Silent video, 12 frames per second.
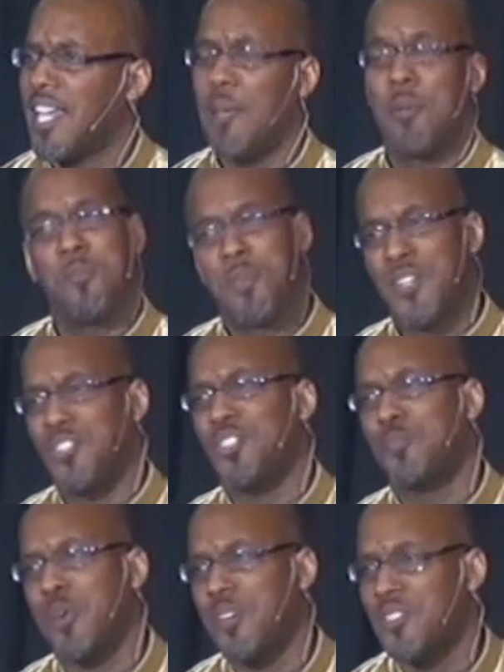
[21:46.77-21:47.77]
I'm an ambitious
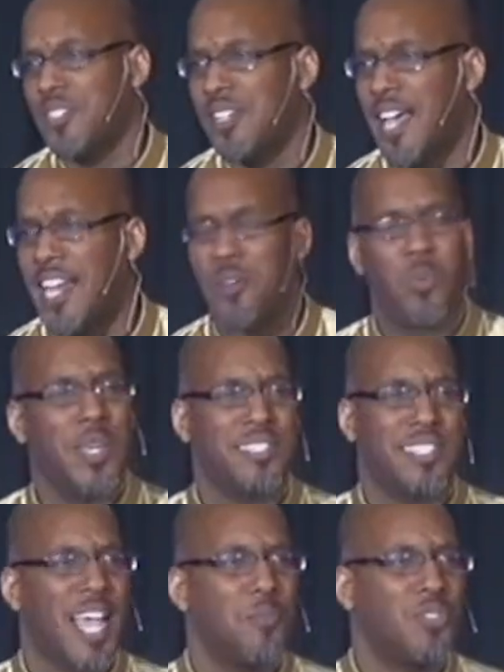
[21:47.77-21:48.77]
person. I don't waste
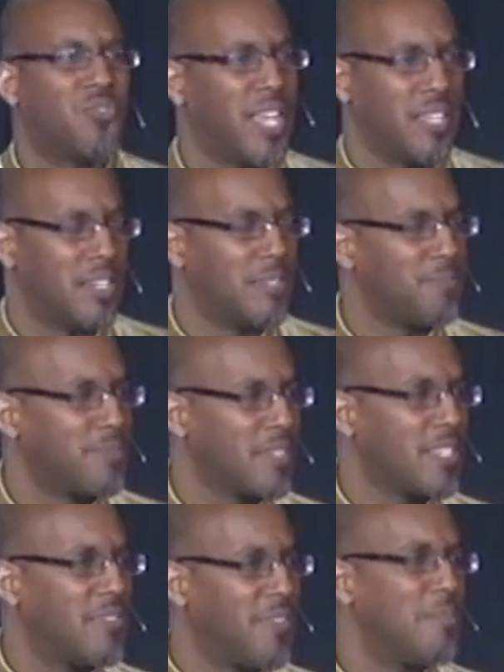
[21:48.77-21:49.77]
time with failure.
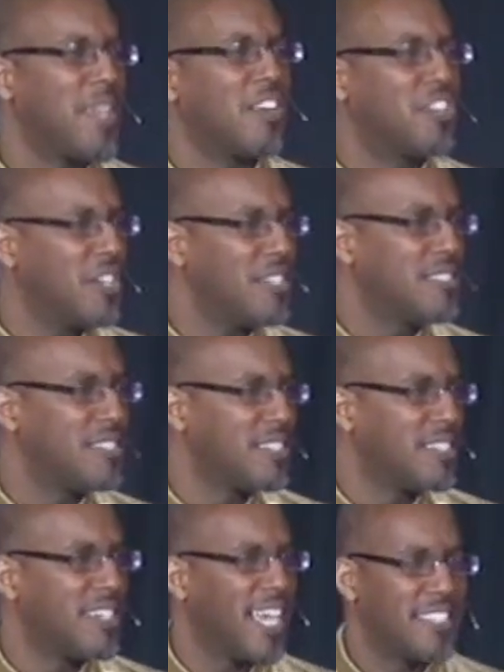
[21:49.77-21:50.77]
If I'm not good
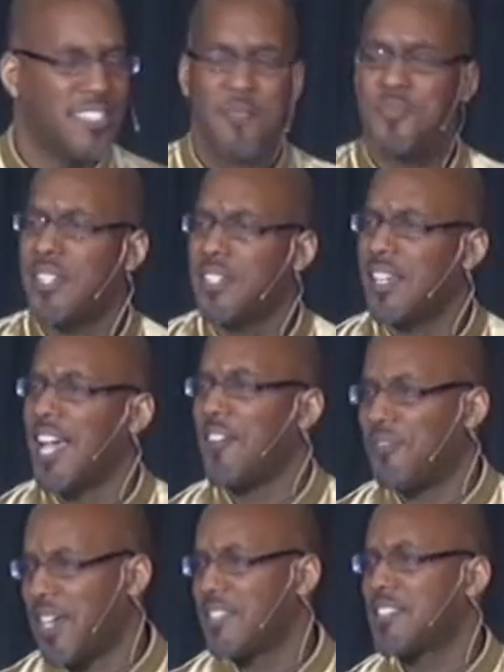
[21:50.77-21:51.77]
at something, I
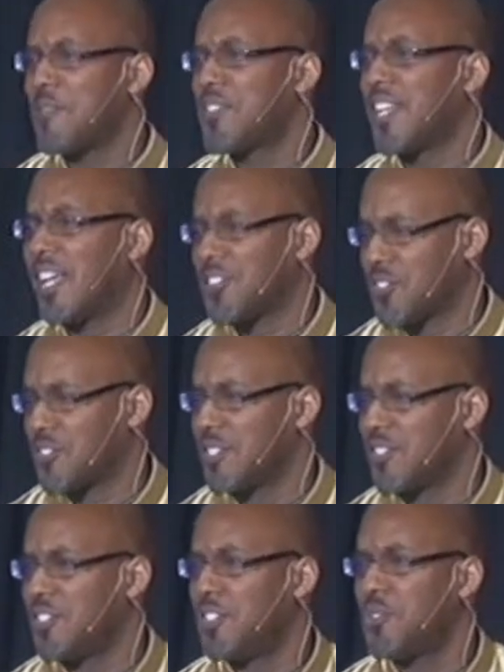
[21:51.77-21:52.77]
find something else
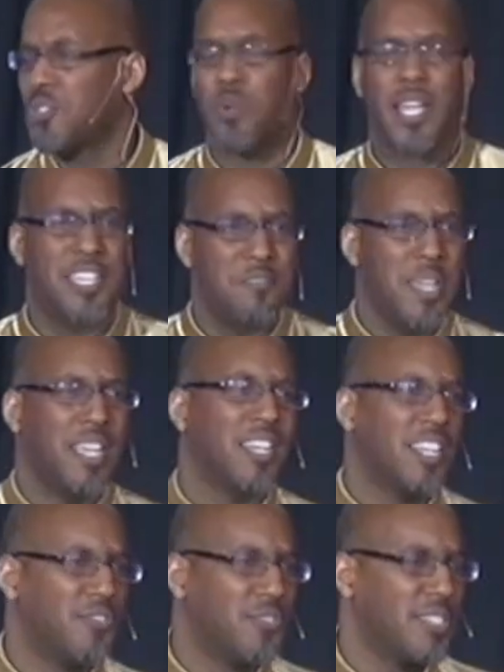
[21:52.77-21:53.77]
to do so I can make a
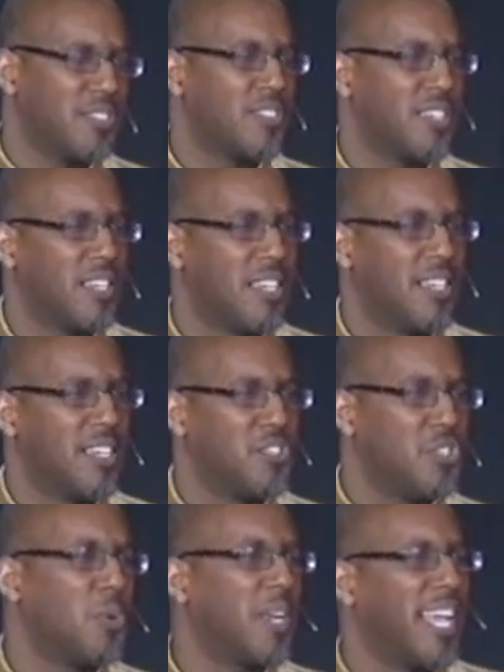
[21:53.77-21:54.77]
difference.
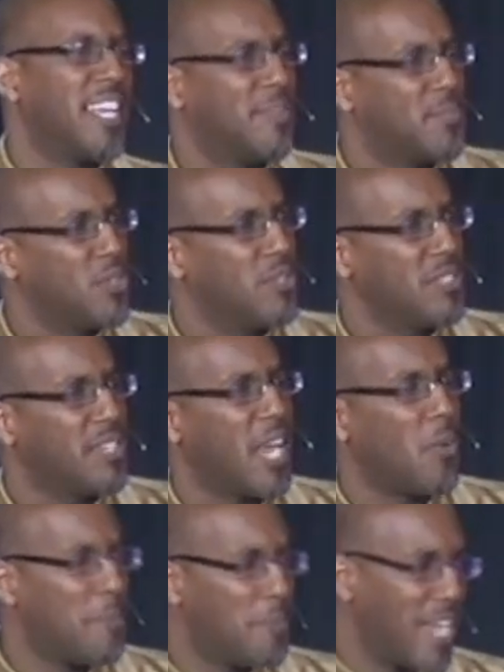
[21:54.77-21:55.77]
You know what I ended up doing? I
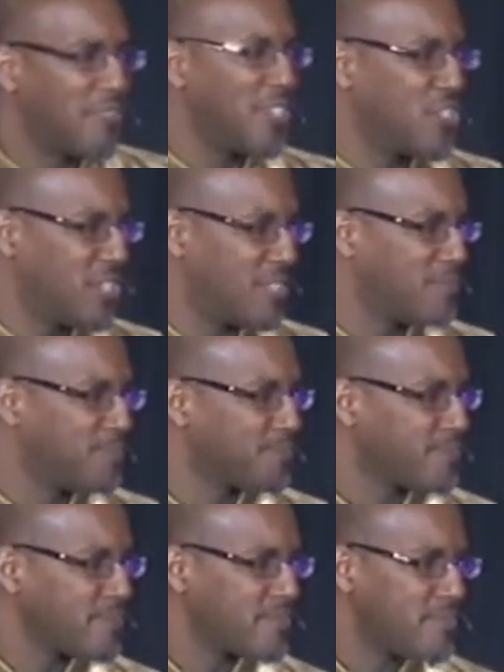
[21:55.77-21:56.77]
went back fishing.
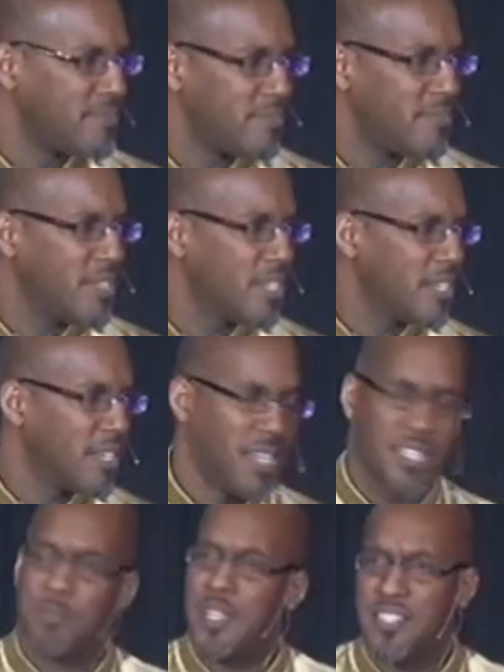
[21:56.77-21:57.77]

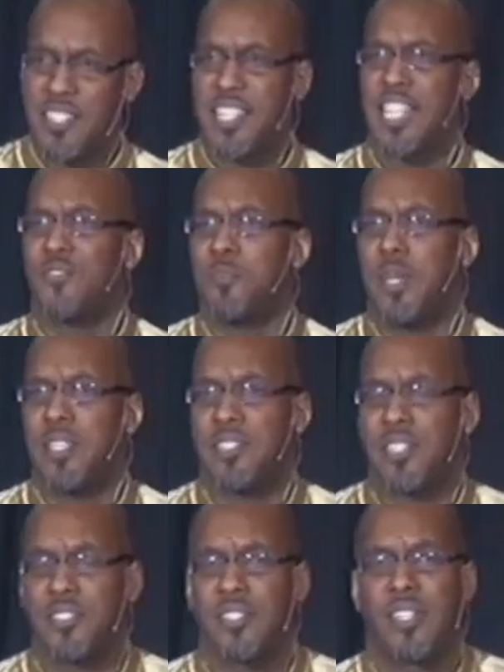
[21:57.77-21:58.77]
My successful business.